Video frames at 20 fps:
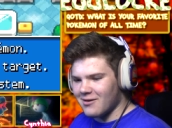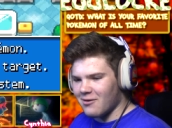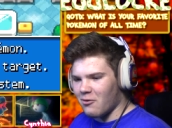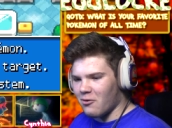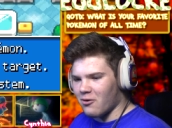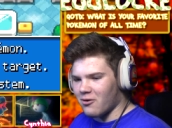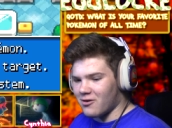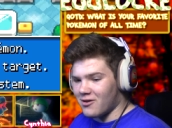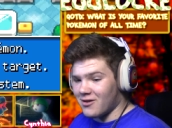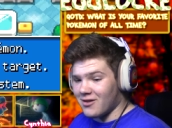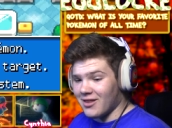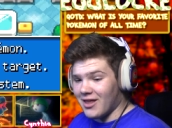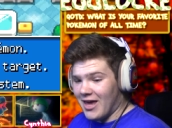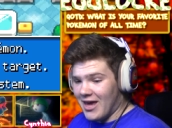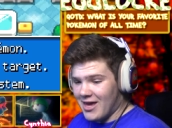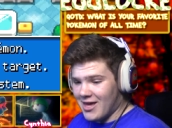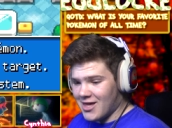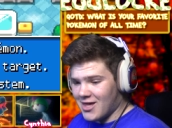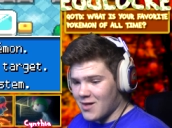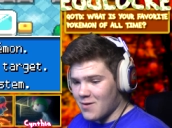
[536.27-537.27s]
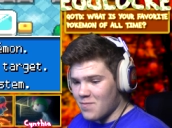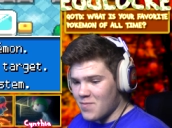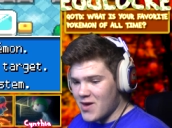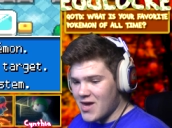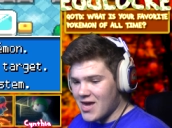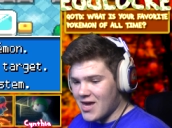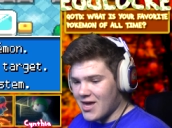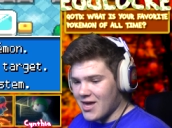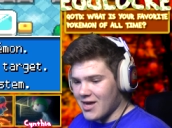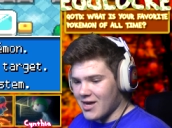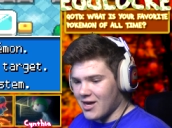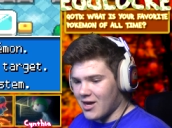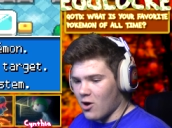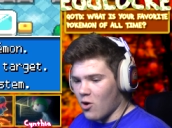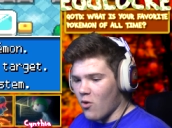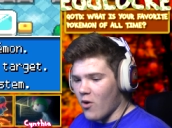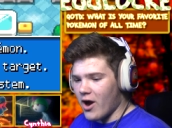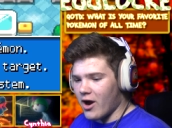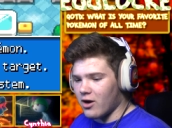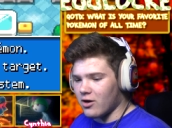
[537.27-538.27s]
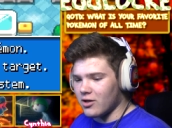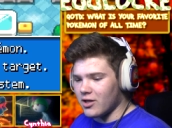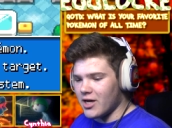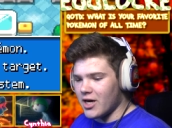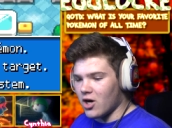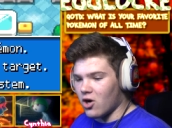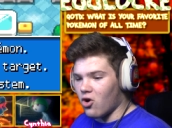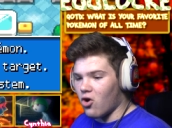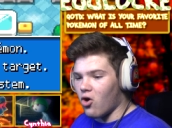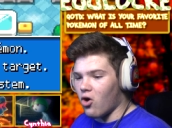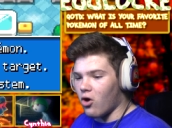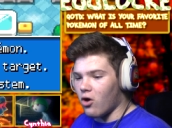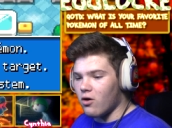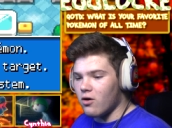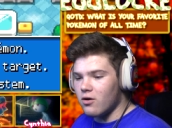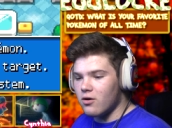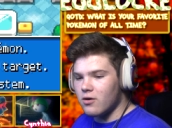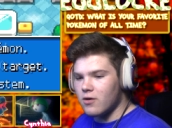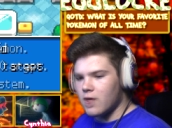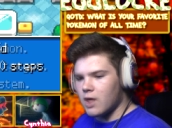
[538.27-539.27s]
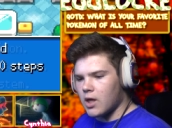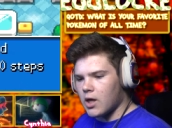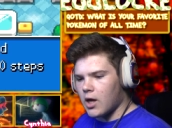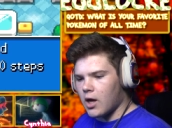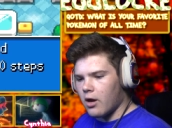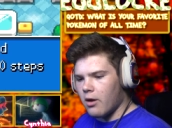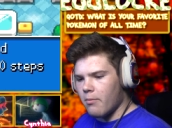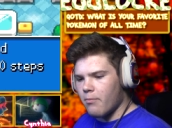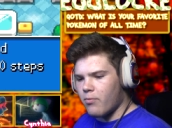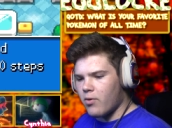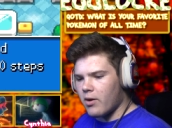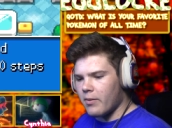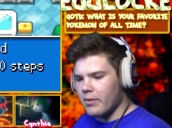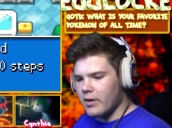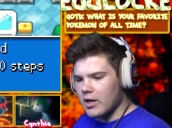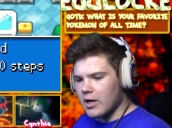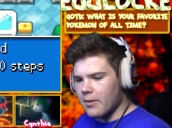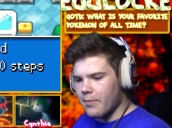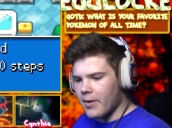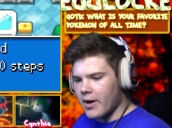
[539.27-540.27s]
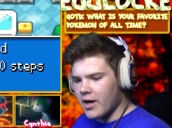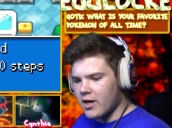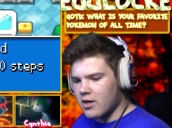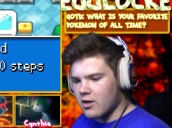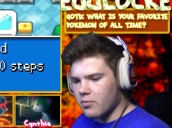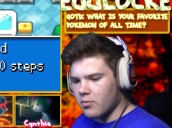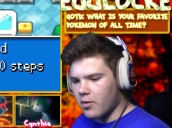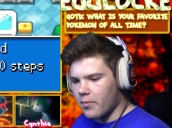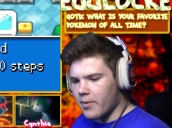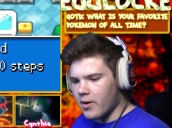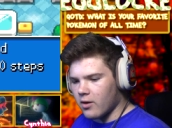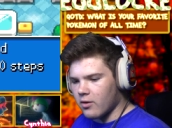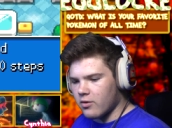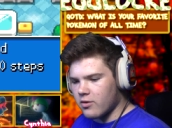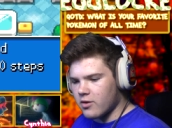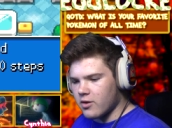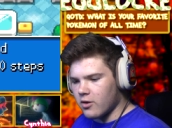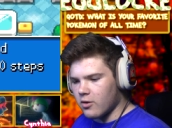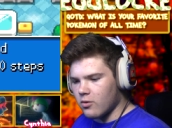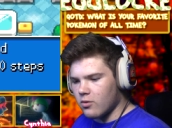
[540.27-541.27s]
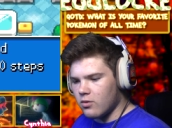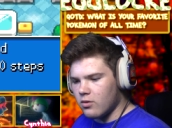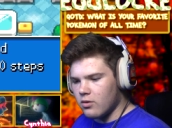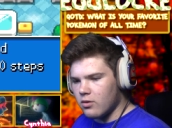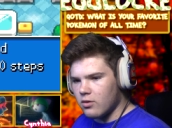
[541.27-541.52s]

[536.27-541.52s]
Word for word: Or, like, speak coherently at all. I am probably gonna buy some repels, too.